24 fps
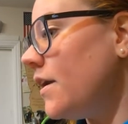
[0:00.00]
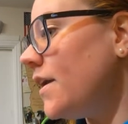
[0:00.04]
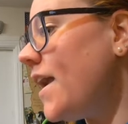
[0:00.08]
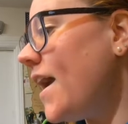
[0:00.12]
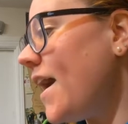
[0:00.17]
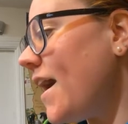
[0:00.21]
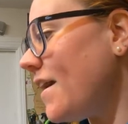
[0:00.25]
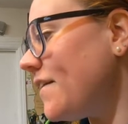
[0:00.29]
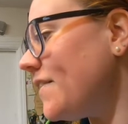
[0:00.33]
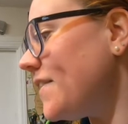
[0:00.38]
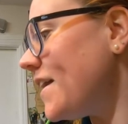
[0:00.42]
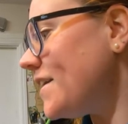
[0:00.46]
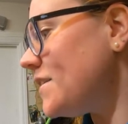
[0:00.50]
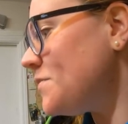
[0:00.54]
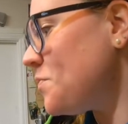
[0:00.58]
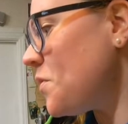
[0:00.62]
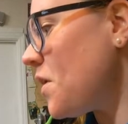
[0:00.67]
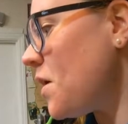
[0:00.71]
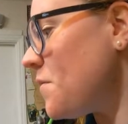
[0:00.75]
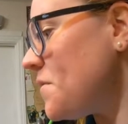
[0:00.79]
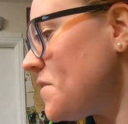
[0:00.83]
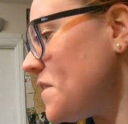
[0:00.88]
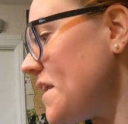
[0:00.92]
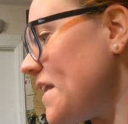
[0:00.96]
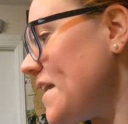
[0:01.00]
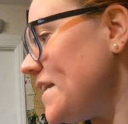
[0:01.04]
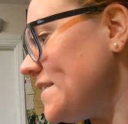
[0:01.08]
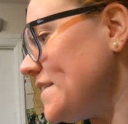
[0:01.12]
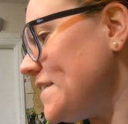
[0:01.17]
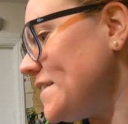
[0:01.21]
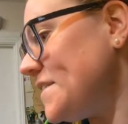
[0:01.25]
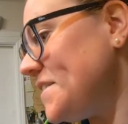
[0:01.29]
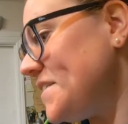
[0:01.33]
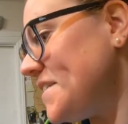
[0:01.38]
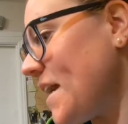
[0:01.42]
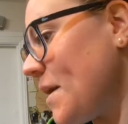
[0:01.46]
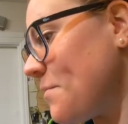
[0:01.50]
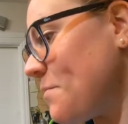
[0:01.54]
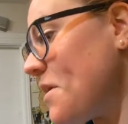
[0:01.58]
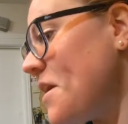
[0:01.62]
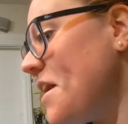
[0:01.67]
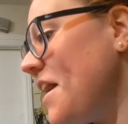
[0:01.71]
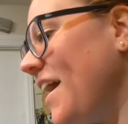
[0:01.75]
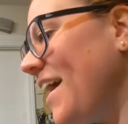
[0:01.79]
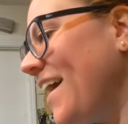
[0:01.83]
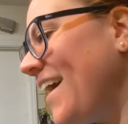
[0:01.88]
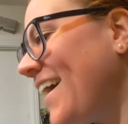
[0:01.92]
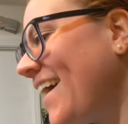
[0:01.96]
Yeah, that's probably the easiest step.
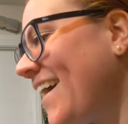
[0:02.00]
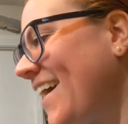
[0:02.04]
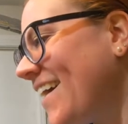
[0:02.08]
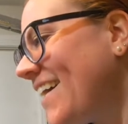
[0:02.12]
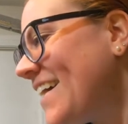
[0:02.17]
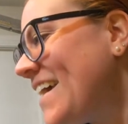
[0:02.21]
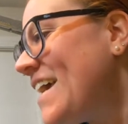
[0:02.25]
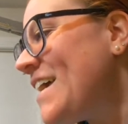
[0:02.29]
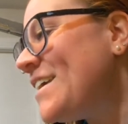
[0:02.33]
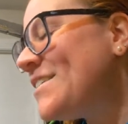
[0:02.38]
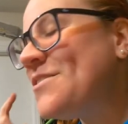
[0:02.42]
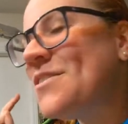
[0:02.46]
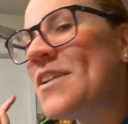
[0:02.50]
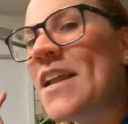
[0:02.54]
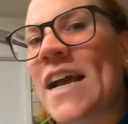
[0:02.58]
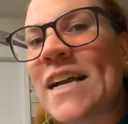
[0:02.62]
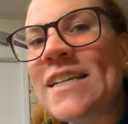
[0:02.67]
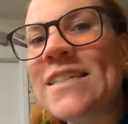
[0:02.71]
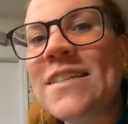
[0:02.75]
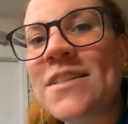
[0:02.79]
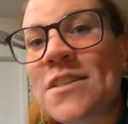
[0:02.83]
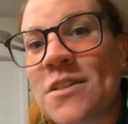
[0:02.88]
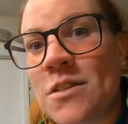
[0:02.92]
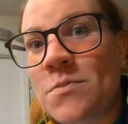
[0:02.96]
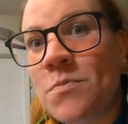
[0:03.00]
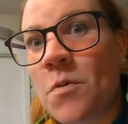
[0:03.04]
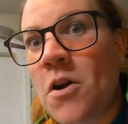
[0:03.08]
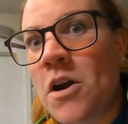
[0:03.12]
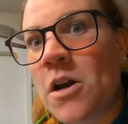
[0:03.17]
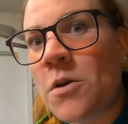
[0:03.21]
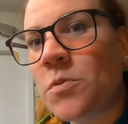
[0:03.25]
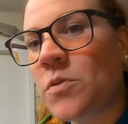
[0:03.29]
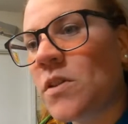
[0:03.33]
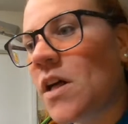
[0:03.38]
So next is the spark